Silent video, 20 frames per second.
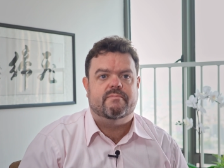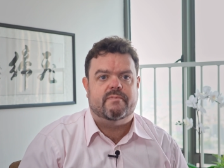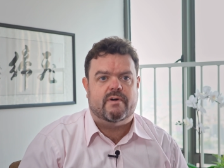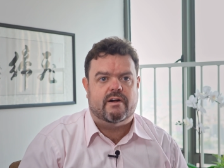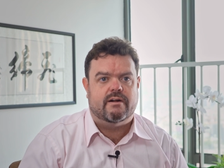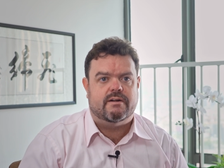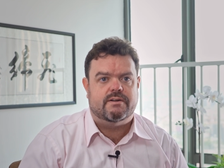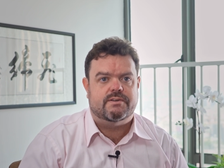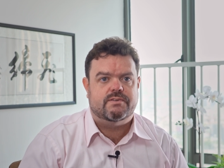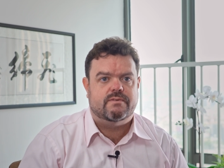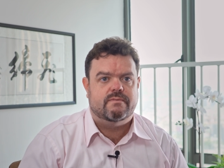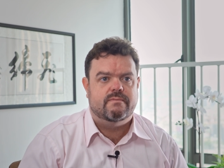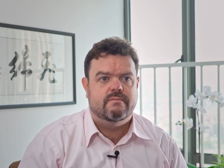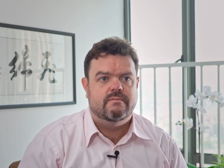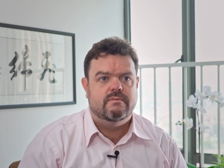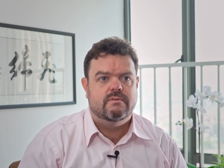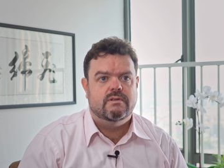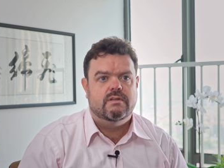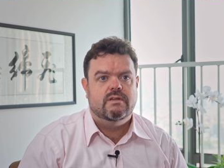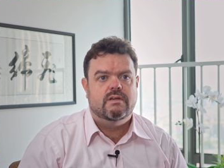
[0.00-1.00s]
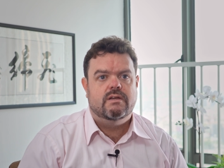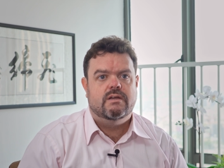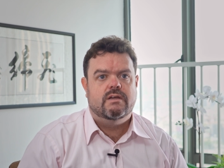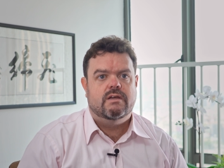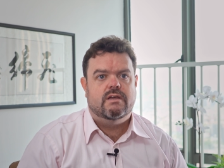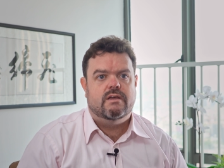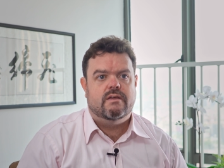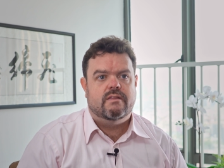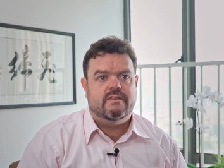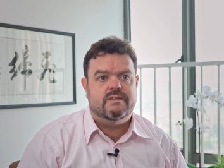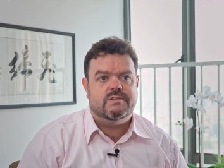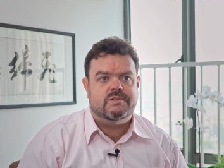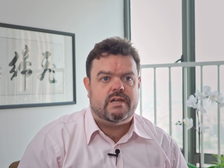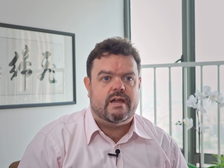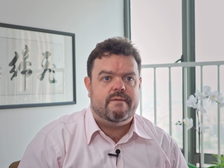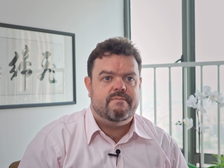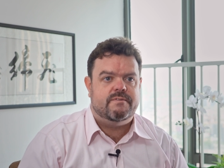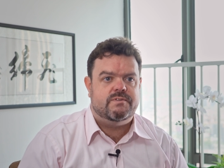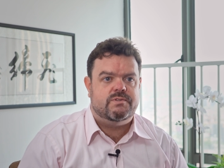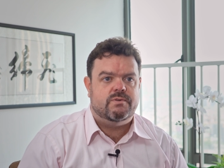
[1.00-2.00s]
part. This
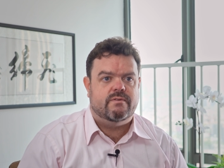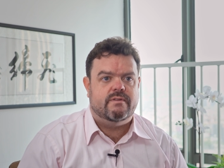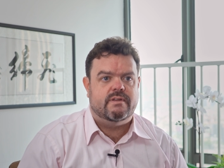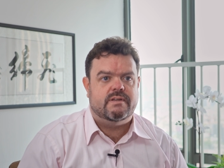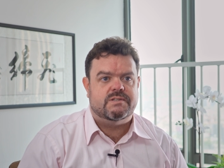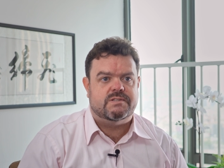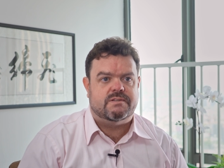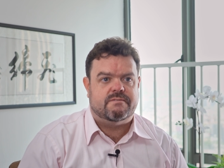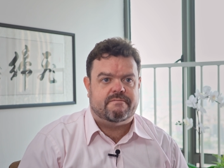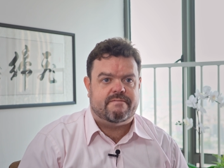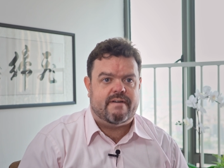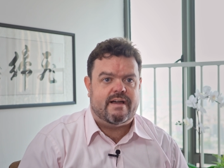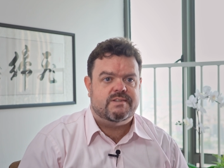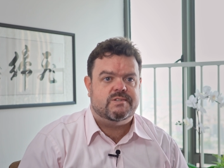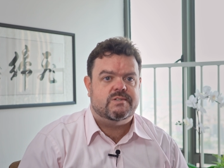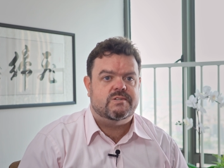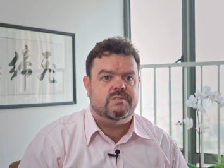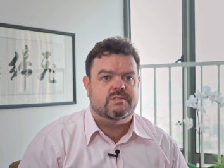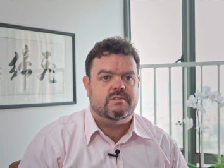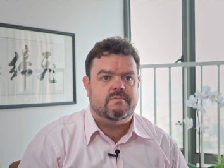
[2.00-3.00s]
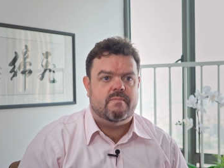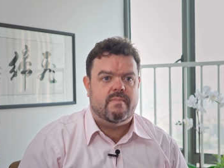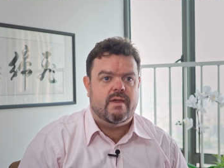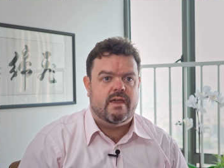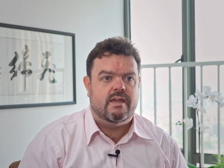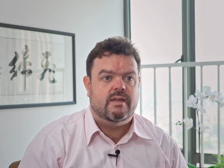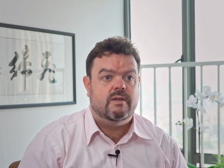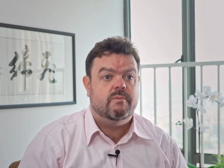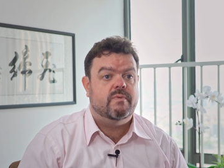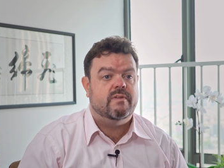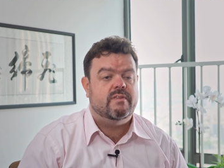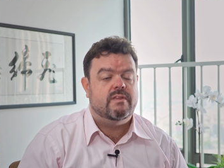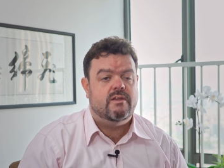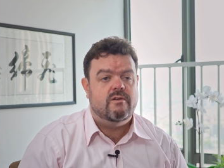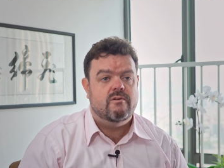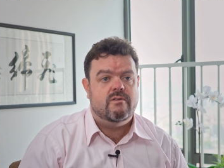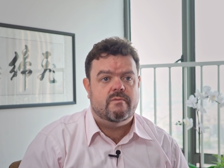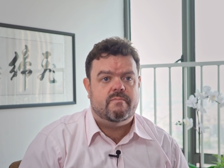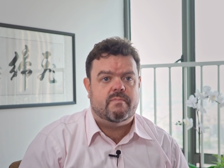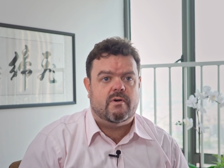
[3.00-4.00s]
type of tooling is the fastest to make, but the
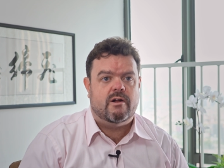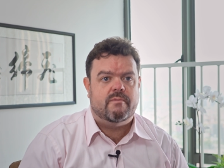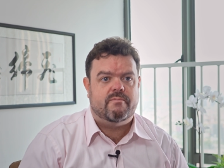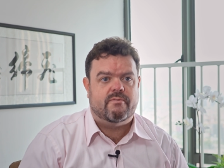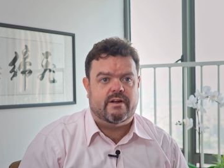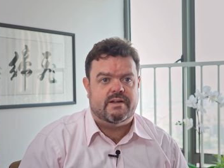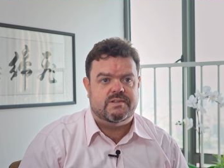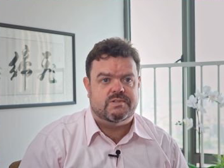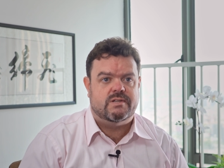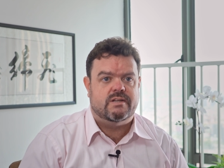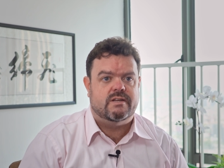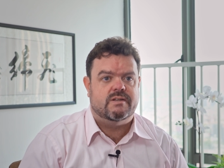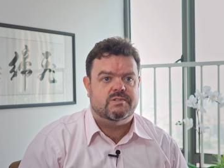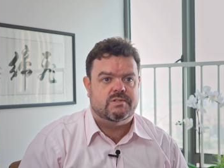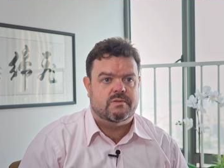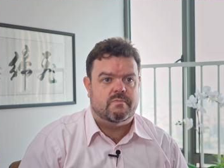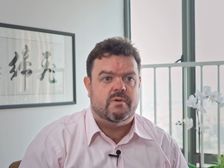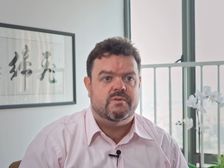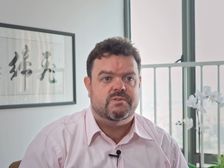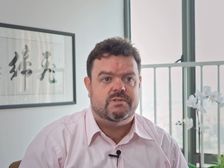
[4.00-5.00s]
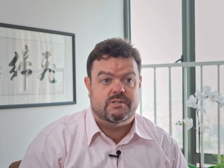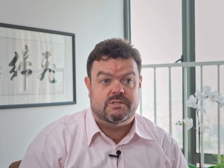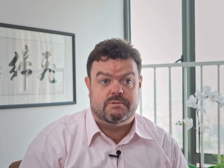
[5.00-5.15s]
unit part pricing is the most